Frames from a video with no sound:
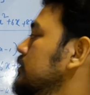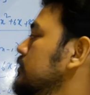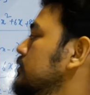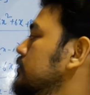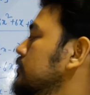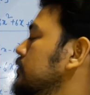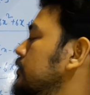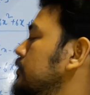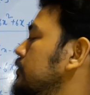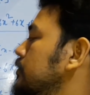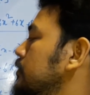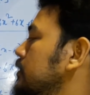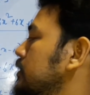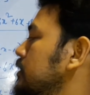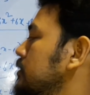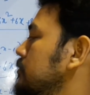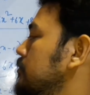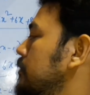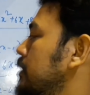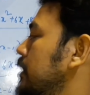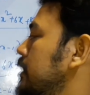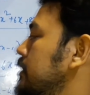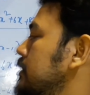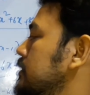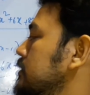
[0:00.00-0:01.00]
So it will give
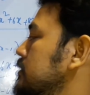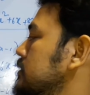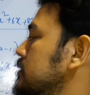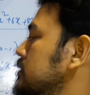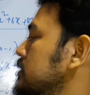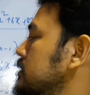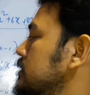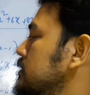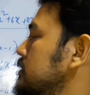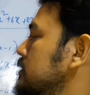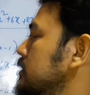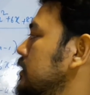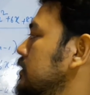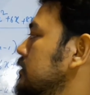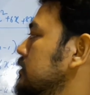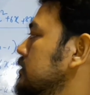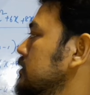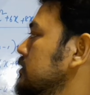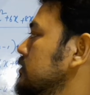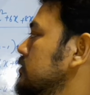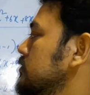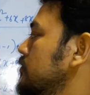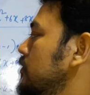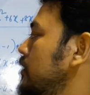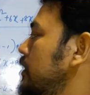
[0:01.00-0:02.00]
minus
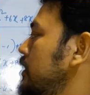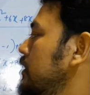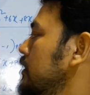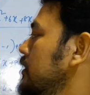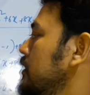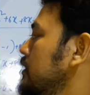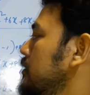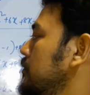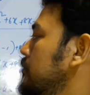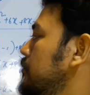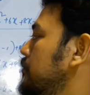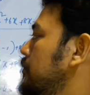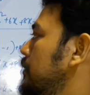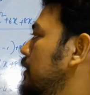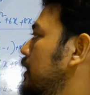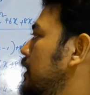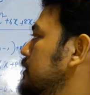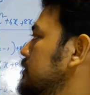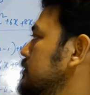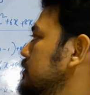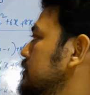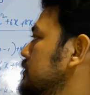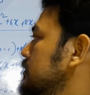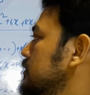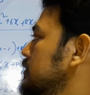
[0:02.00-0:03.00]
6x square
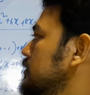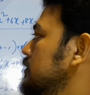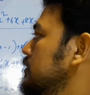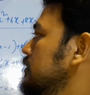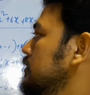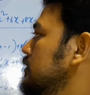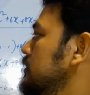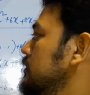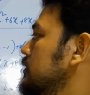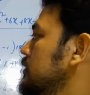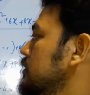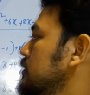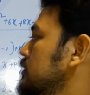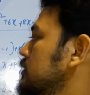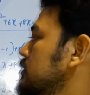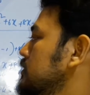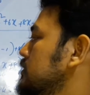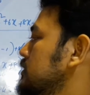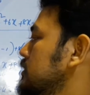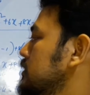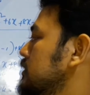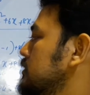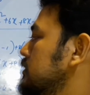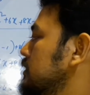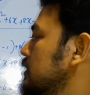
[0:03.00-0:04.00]
plus
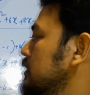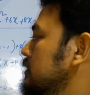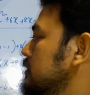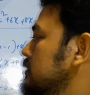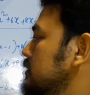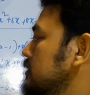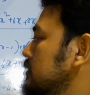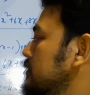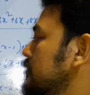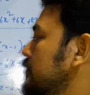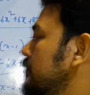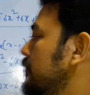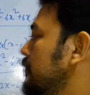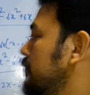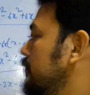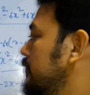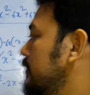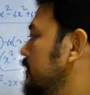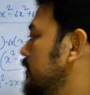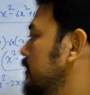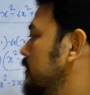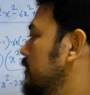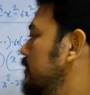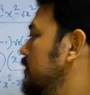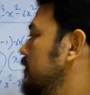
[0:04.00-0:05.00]
6x.
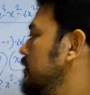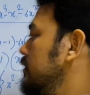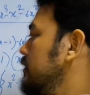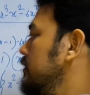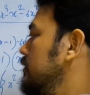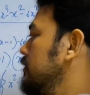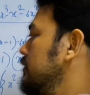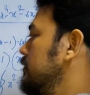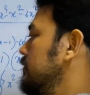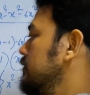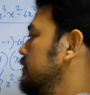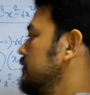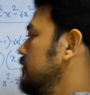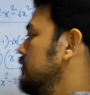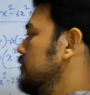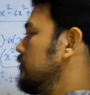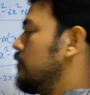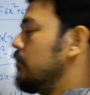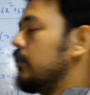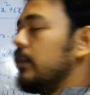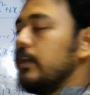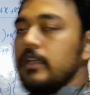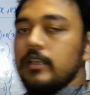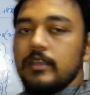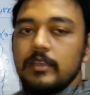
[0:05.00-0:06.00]

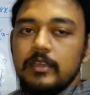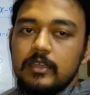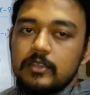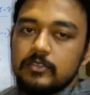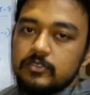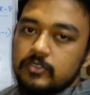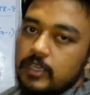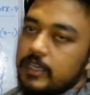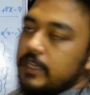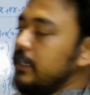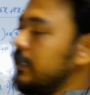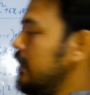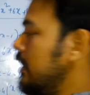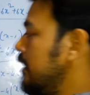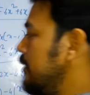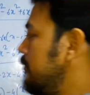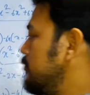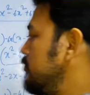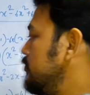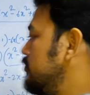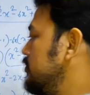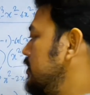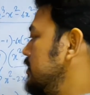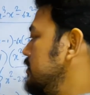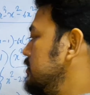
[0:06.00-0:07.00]
Okay, so again I have
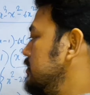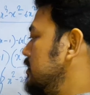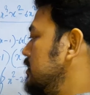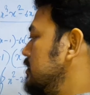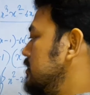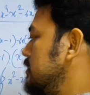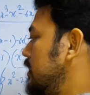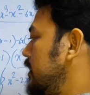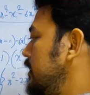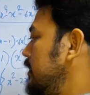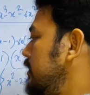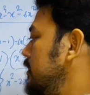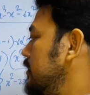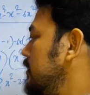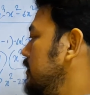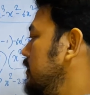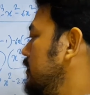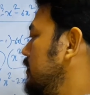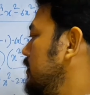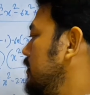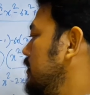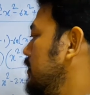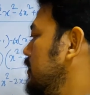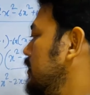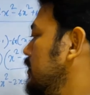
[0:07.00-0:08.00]
to change the sign.
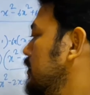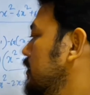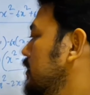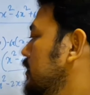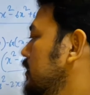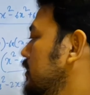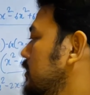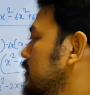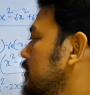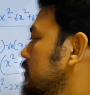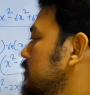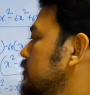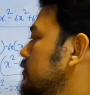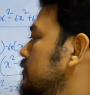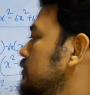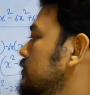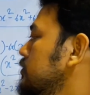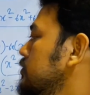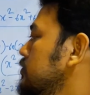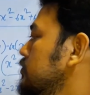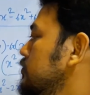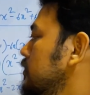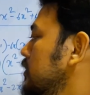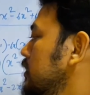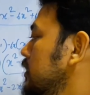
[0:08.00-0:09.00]
So
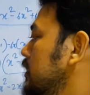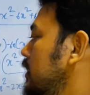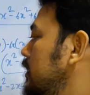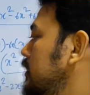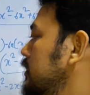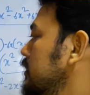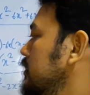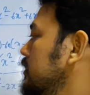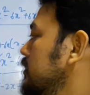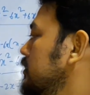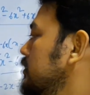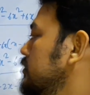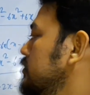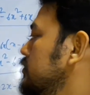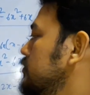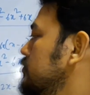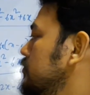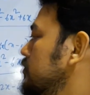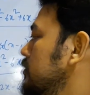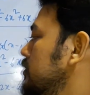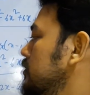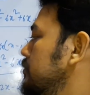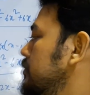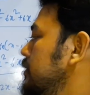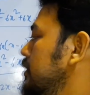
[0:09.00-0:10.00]
this will cut, this
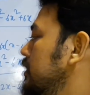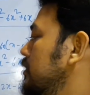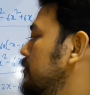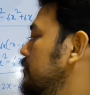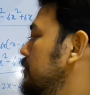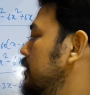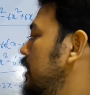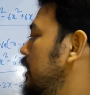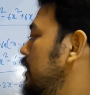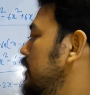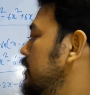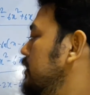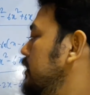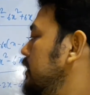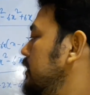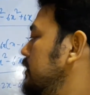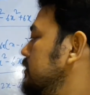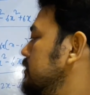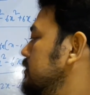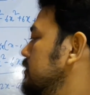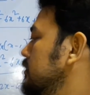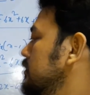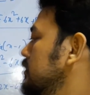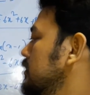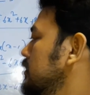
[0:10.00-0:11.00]
will become
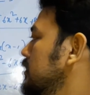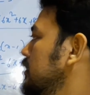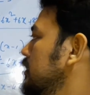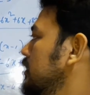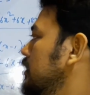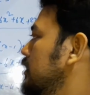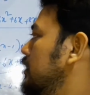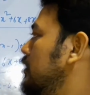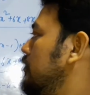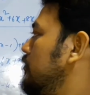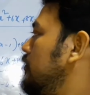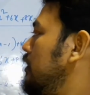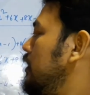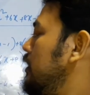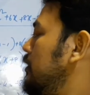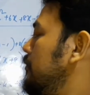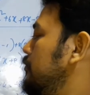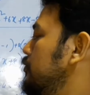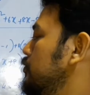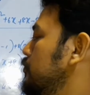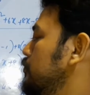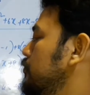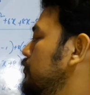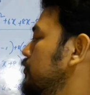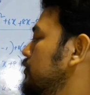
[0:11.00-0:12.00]
8x. Now I
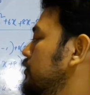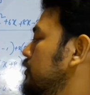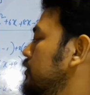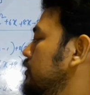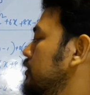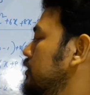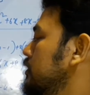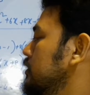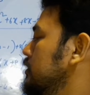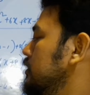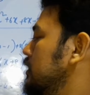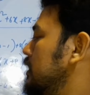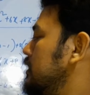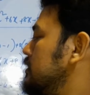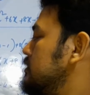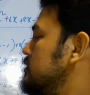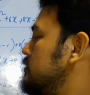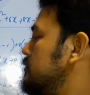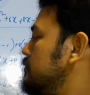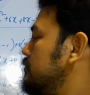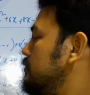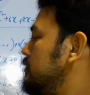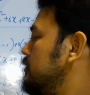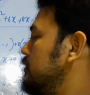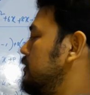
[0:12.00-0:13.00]
have to put the last
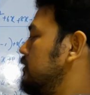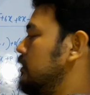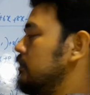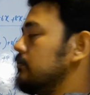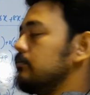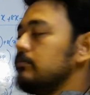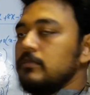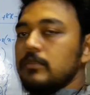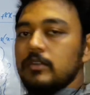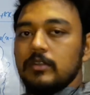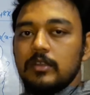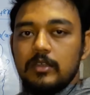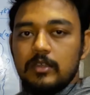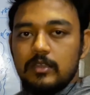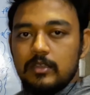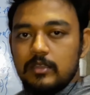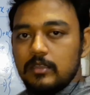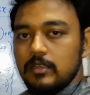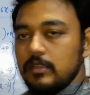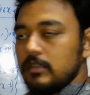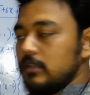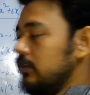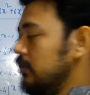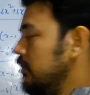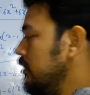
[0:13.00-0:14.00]
term
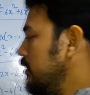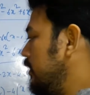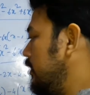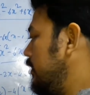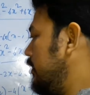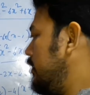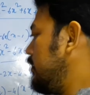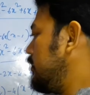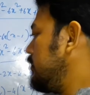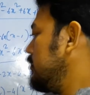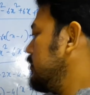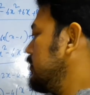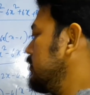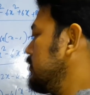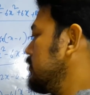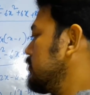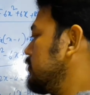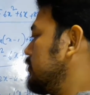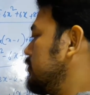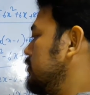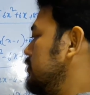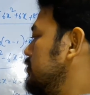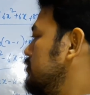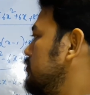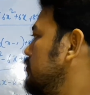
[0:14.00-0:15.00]
here.
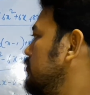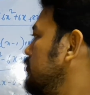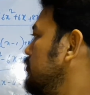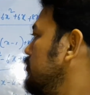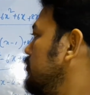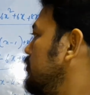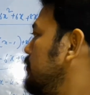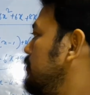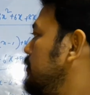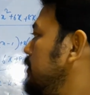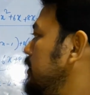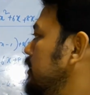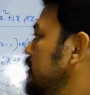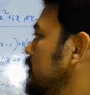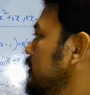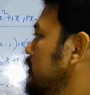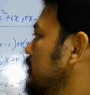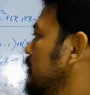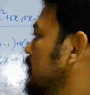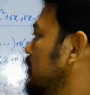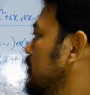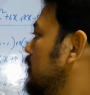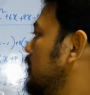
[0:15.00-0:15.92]
So this will be,